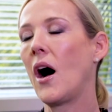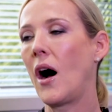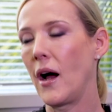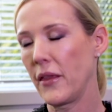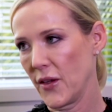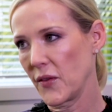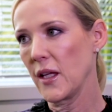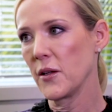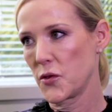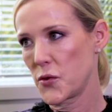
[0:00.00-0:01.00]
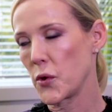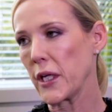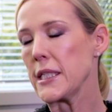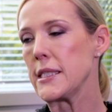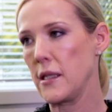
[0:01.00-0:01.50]
I think the industry
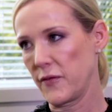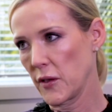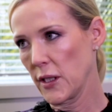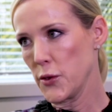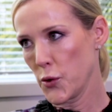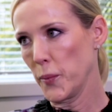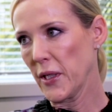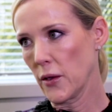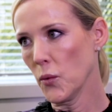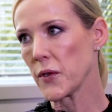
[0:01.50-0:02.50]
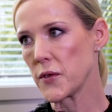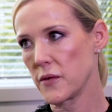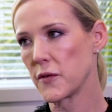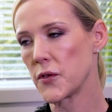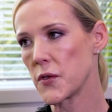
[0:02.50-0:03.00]
can definitely do better with
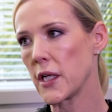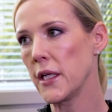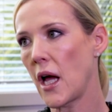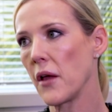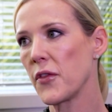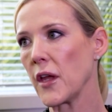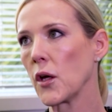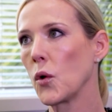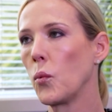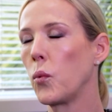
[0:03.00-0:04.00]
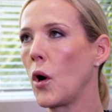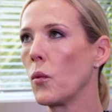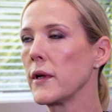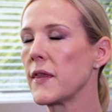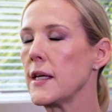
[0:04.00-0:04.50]
diversity. I think what
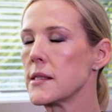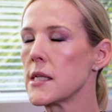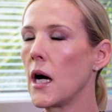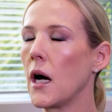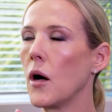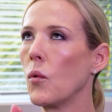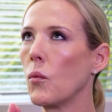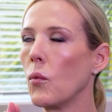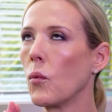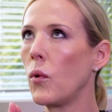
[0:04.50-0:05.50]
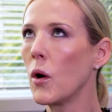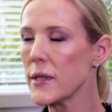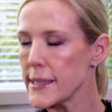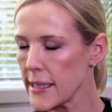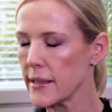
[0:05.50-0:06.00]

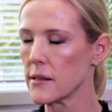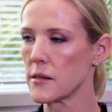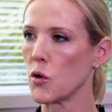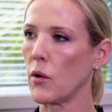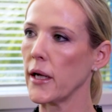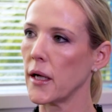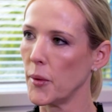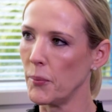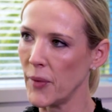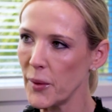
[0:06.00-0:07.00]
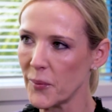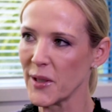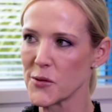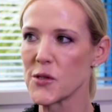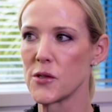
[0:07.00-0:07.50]
we see is a great
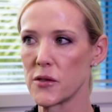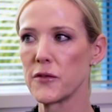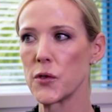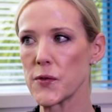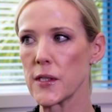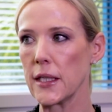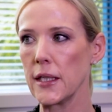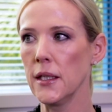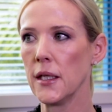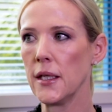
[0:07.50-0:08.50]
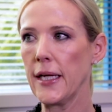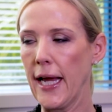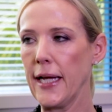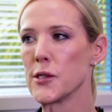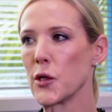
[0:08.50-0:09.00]
commitment to diversity
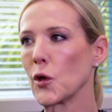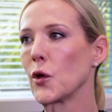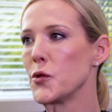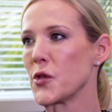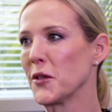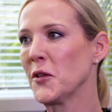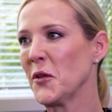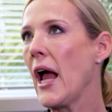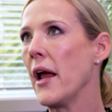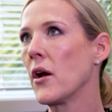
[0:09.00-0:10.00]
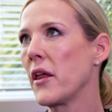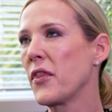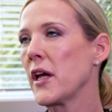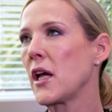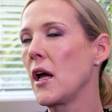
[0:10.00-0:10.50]
and inclusion, and I
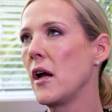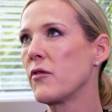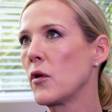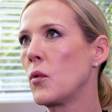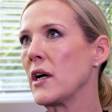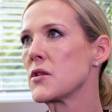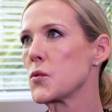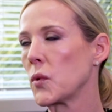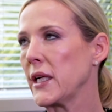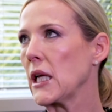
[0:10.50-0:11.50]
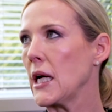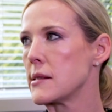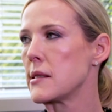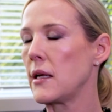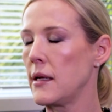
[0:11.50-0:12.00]
think everyone's
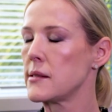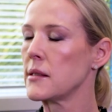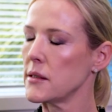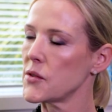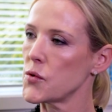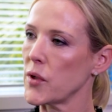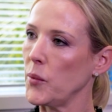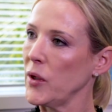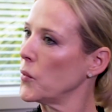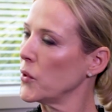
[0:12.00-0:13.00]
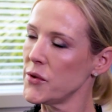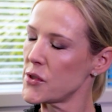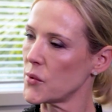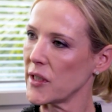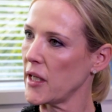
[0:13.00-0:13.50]
realised that as an industry we weren't
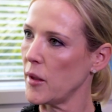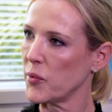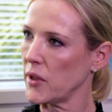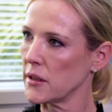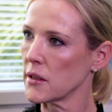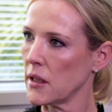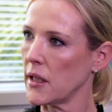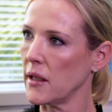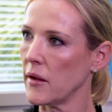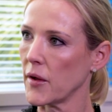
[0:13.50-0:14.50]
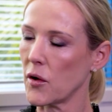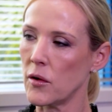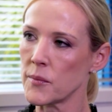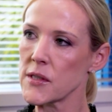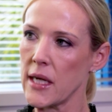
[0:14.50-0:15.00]
doing that brilliantly, and the
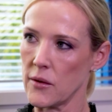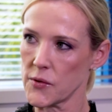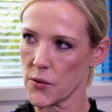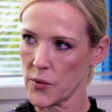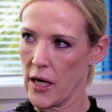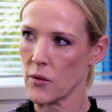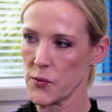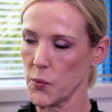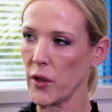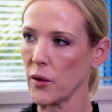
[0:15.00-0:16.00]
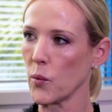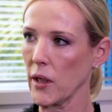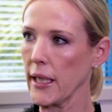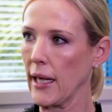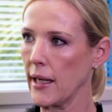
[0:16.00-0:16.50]
Comms Council now is working
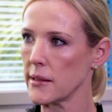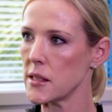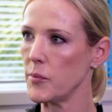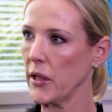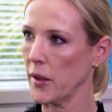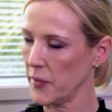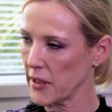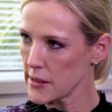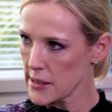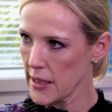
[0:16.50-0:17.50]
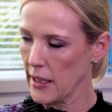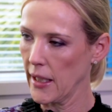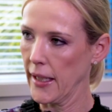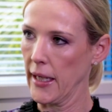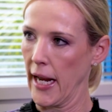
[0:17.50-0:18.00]
really hard to be committed to
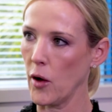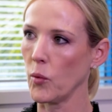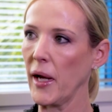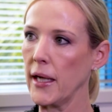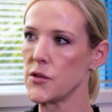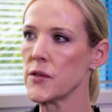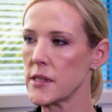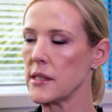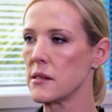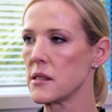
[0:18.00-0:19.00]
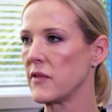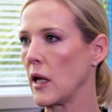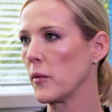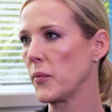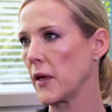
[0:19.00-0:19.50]
that and help agencies
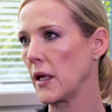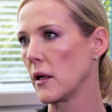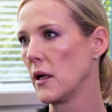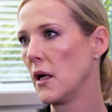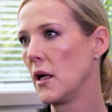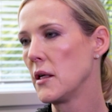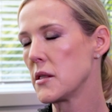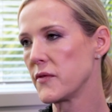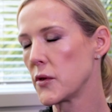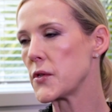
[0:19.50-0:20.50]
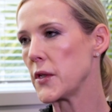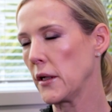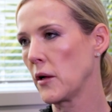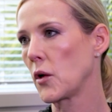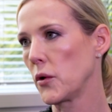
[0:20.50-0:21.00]
develop their diversity and
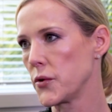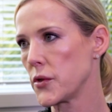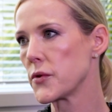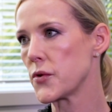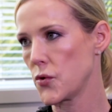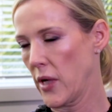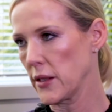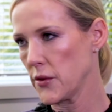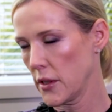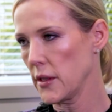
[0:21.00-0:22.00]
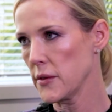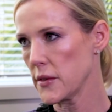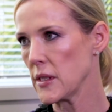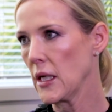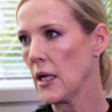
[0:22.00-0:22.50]
inclusion strategies.